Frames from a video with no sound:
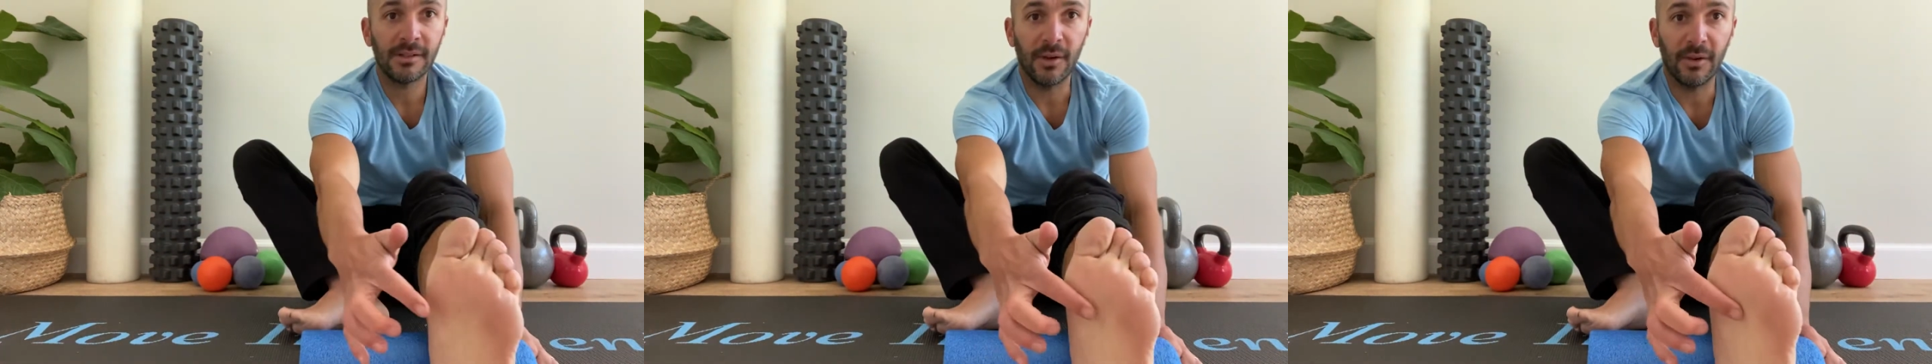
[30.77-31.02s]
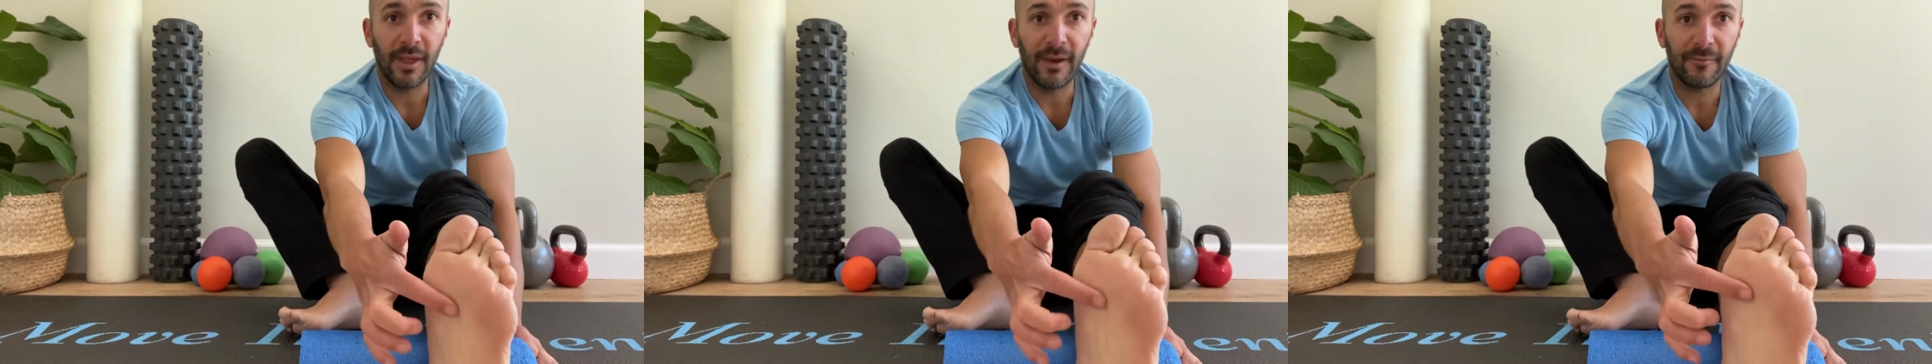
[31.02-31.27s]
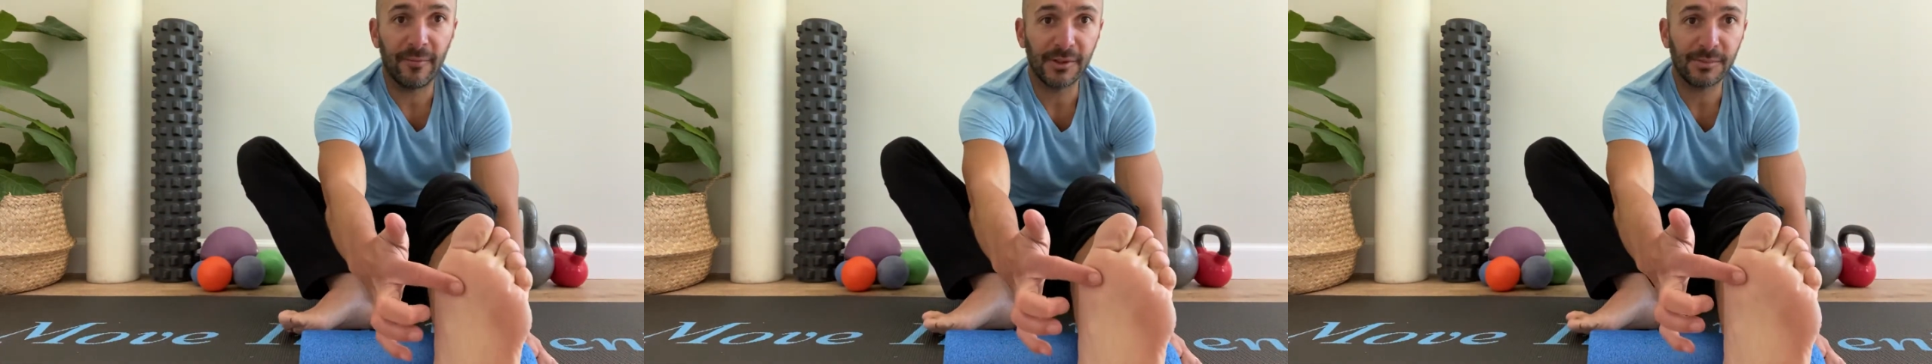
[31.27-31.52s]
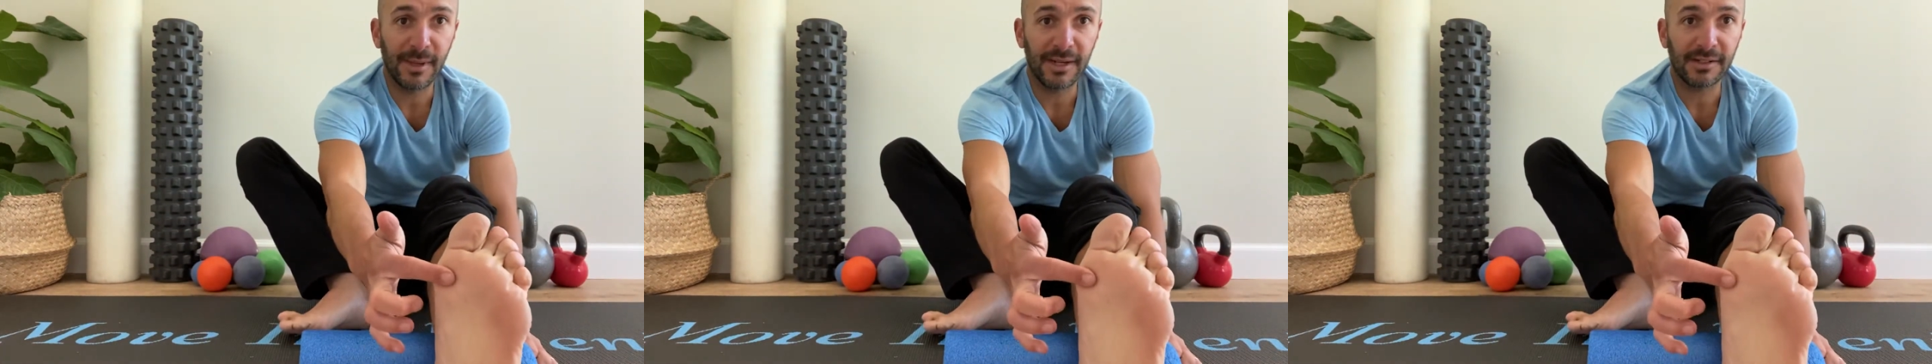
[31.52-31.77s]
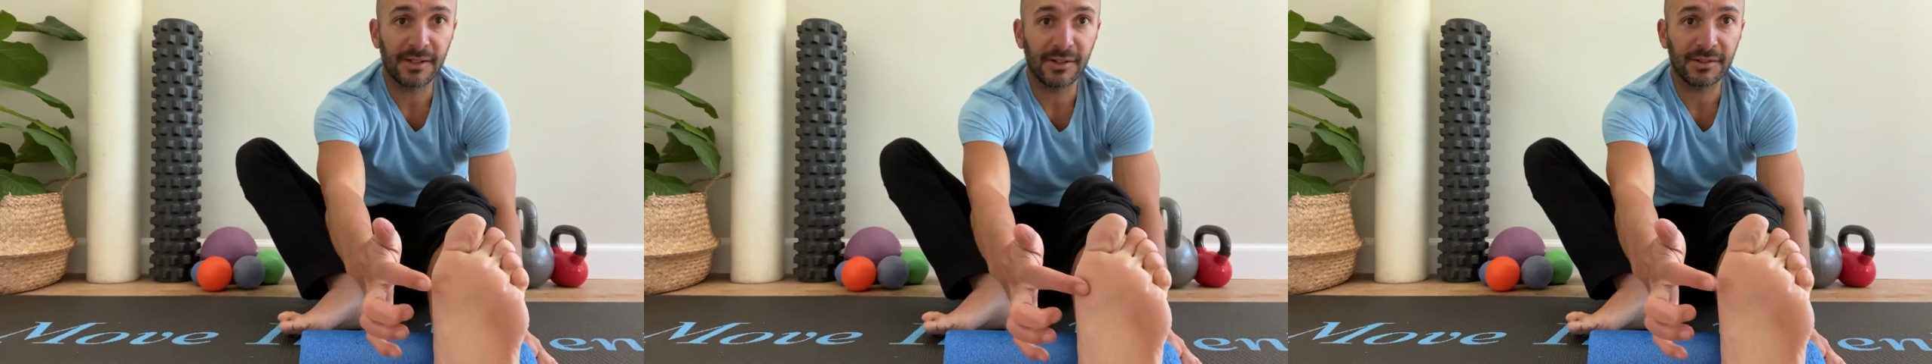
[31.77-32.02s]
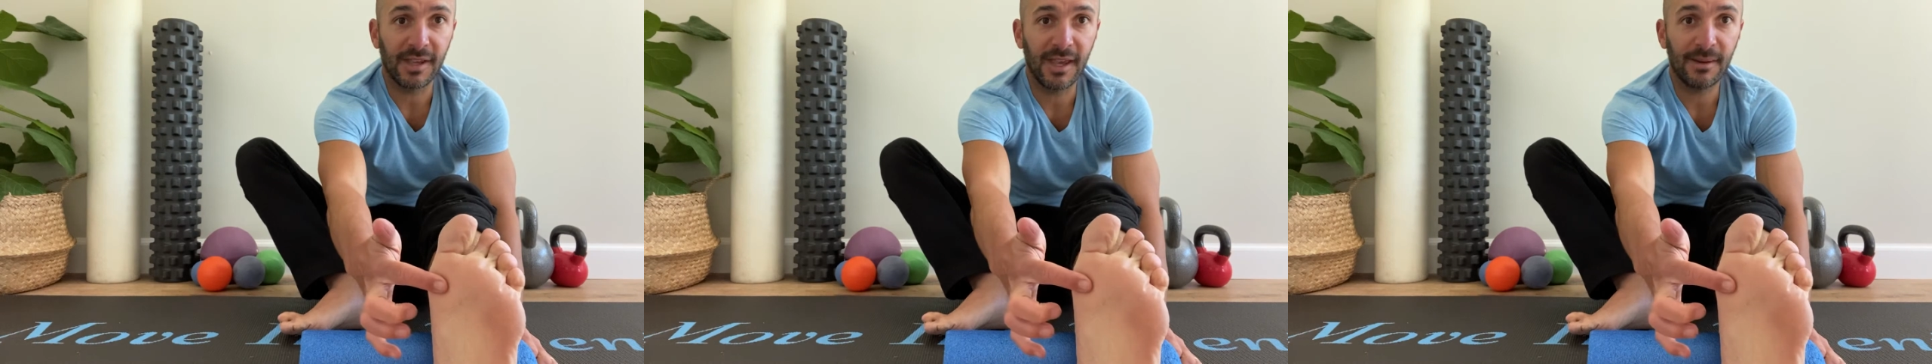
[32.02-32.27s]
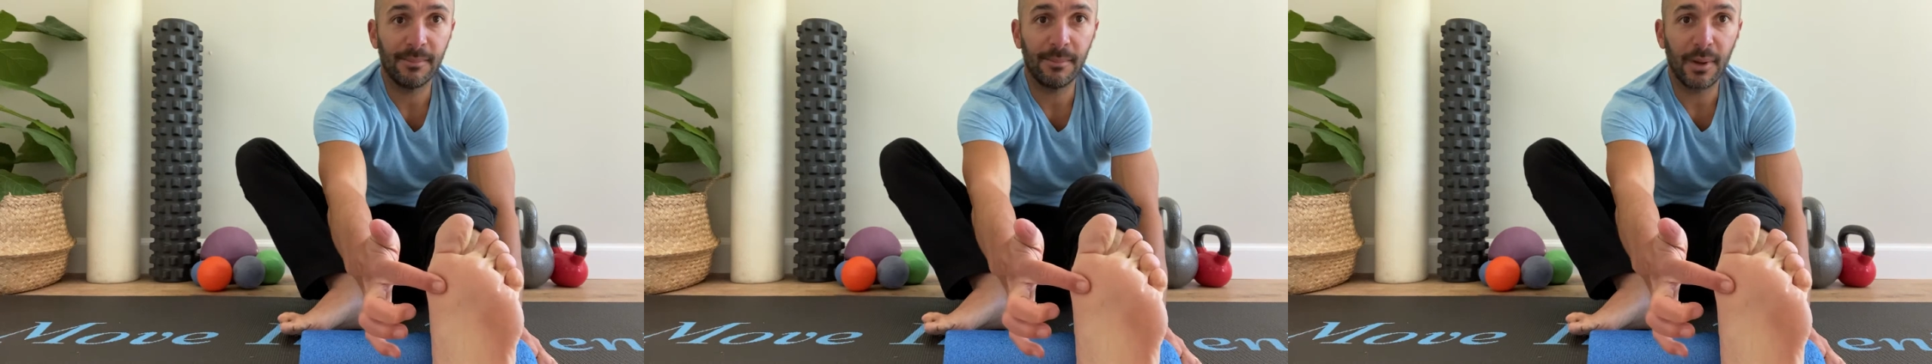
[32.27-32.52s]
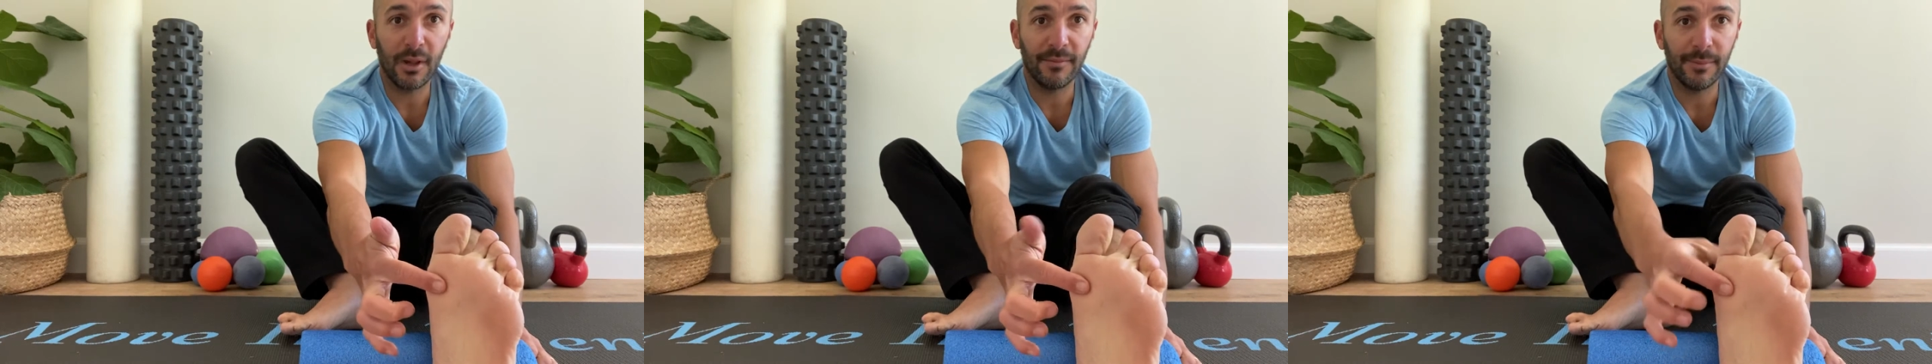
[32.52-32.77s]
So that first metatarsal
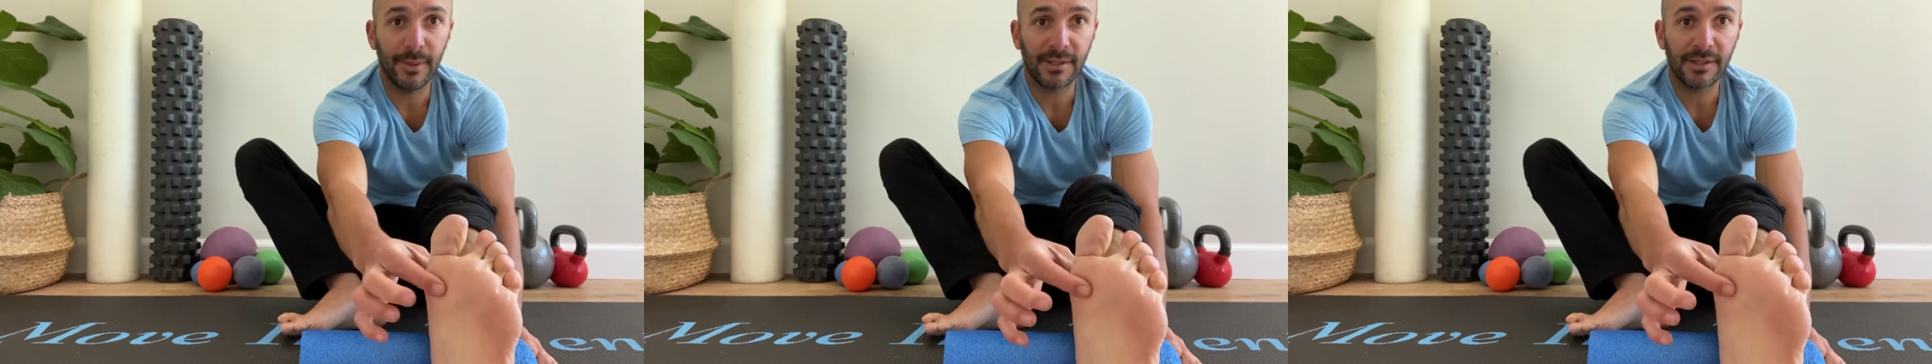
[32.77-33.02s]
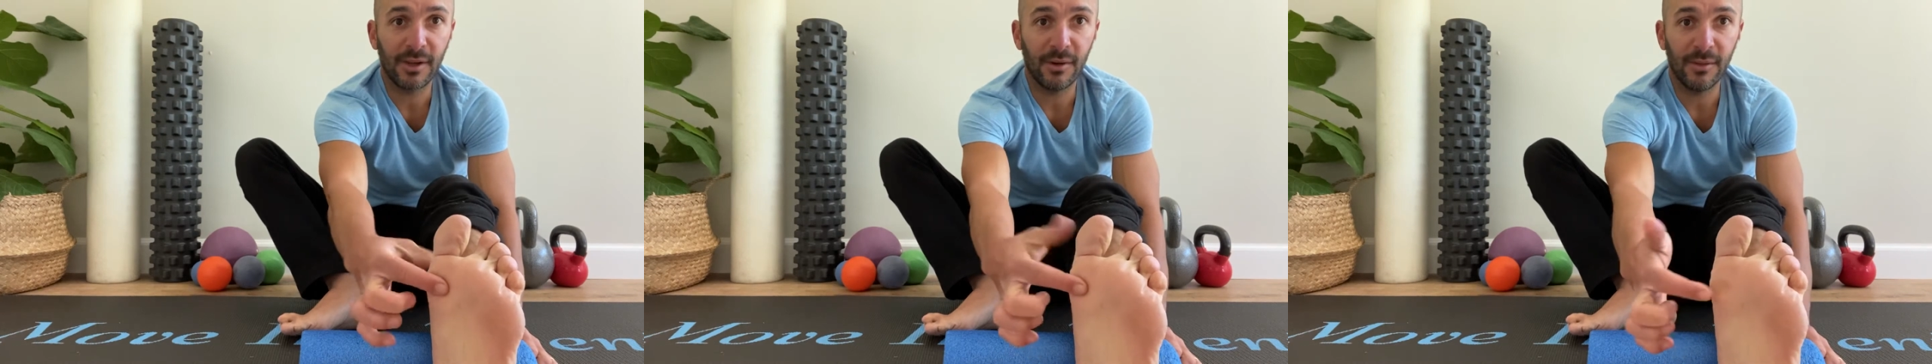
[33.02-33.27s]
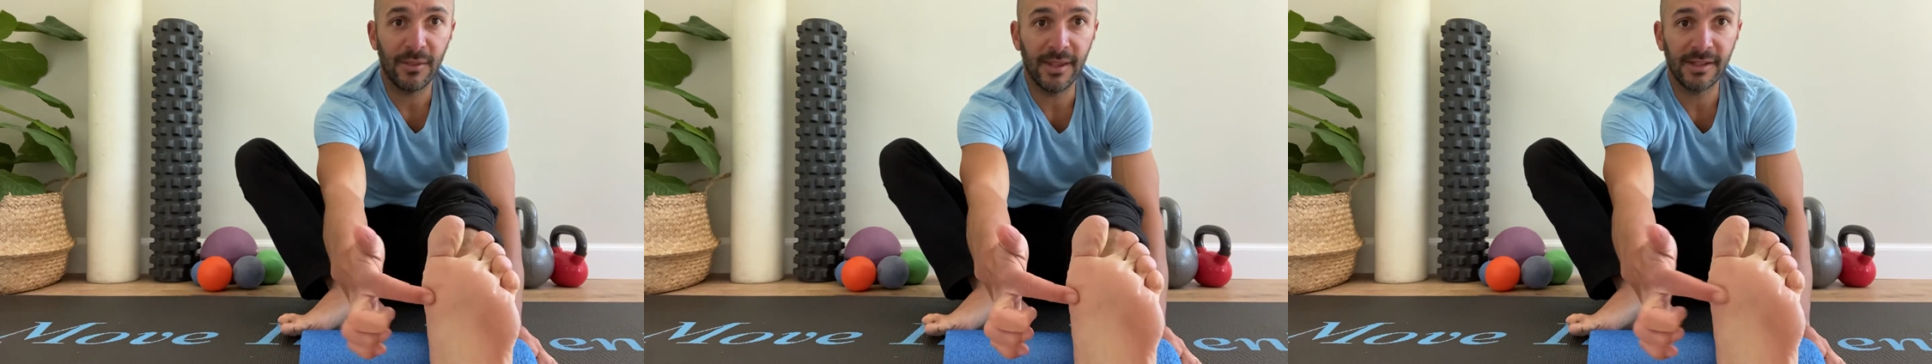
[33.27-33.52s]
head, ball of the big toe,